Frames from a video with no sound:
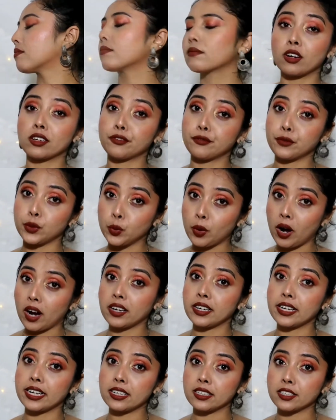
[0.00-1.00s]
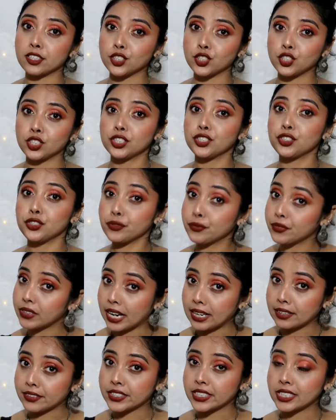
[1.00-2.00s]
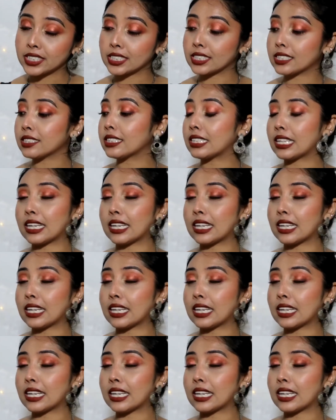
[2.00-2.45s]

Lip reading: Or if you are allergic to fragrances,